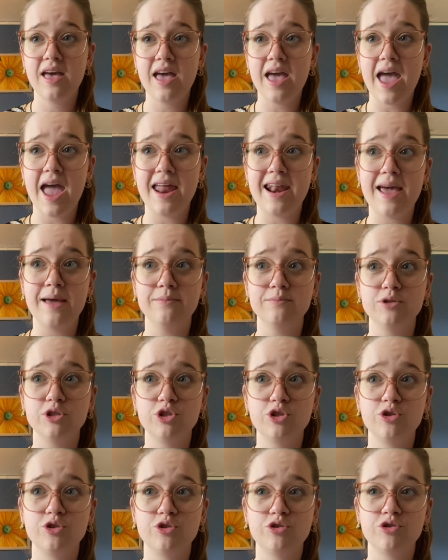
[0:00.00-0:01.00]
And I'm
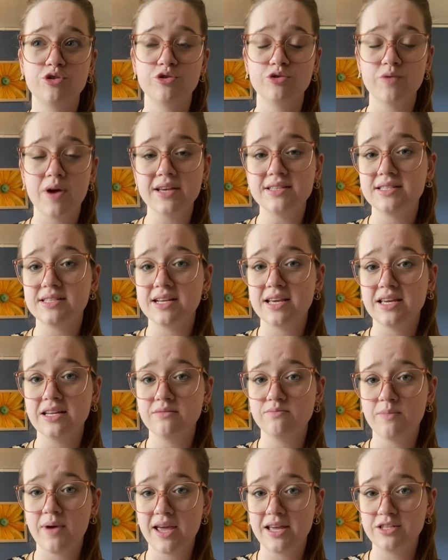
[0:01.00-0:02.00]
trusting
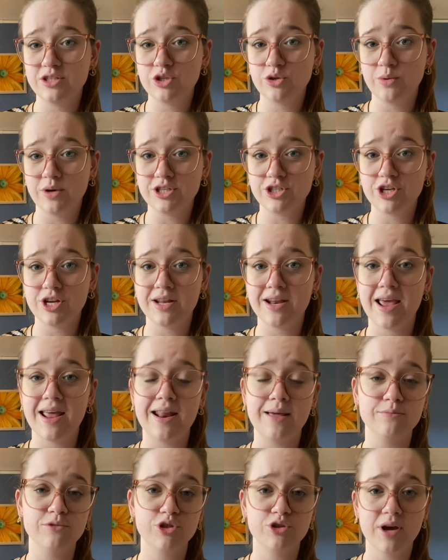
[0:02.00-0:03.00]
in my intuition, and
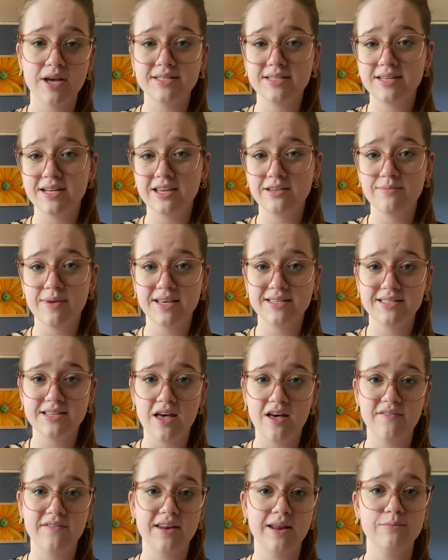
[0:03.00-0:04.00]
I'm trusting in
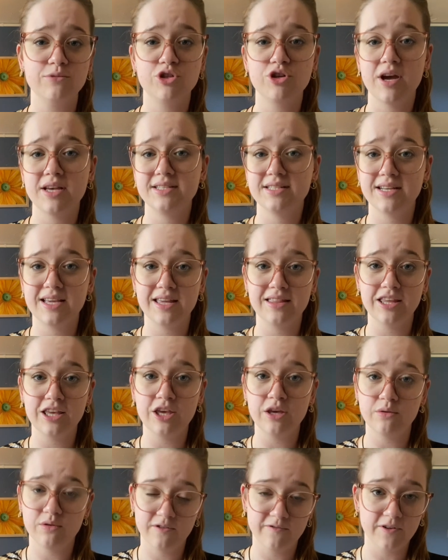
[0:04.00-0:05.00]
myself, and I'm trusting in the
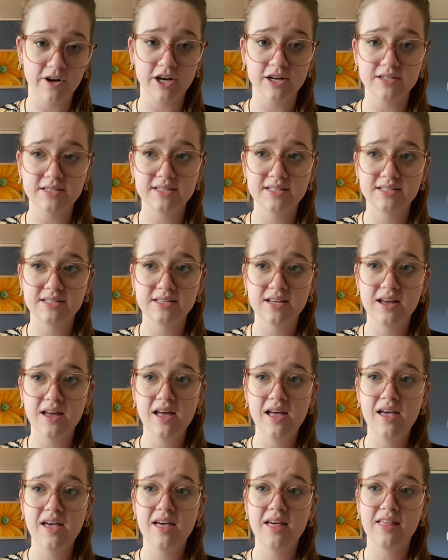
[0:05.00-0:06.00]
universe
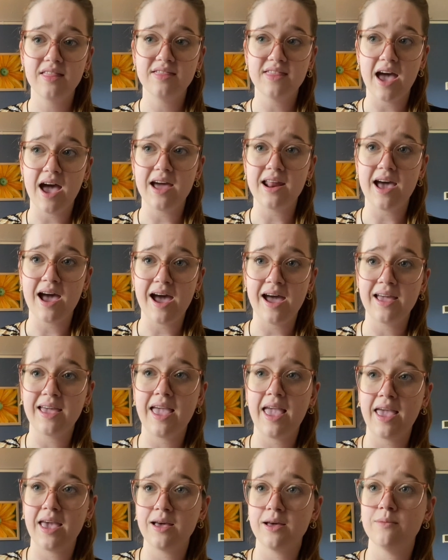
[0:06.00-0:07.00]
that I
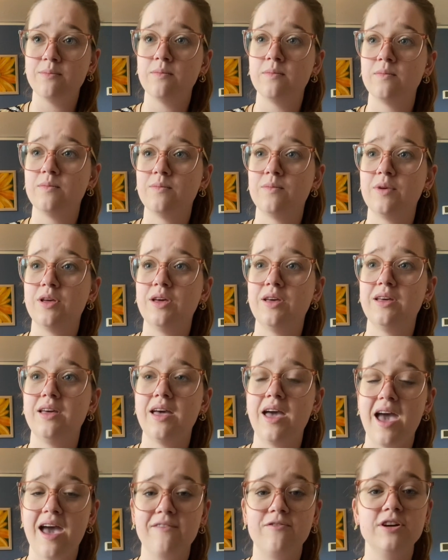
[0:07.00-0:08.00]
am
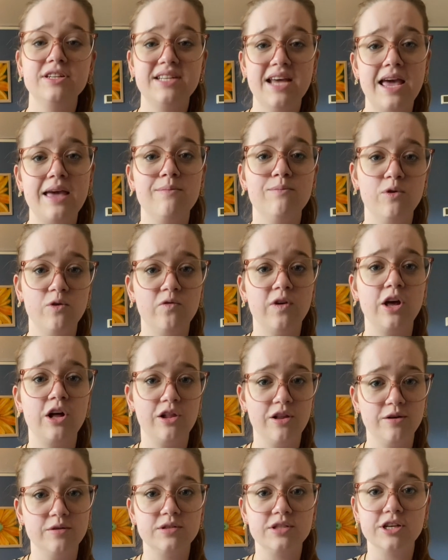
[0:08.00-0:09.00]
every day moving
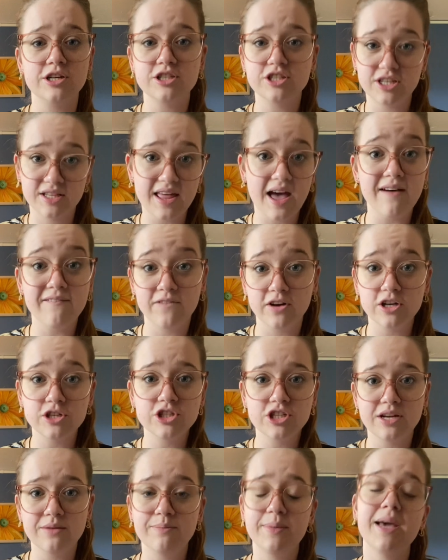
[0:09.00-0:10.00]
closer to that
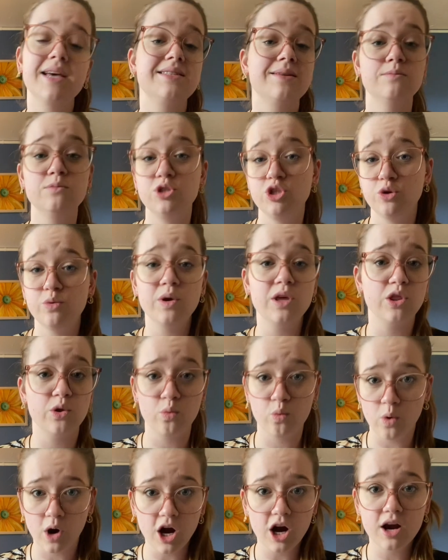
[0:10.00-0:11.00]
version, because I'm doing the
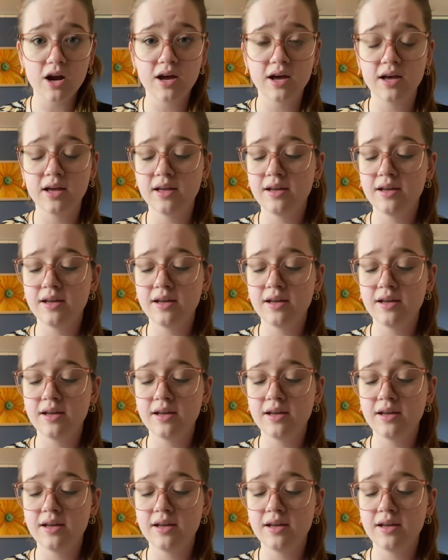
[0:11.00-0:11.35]
work.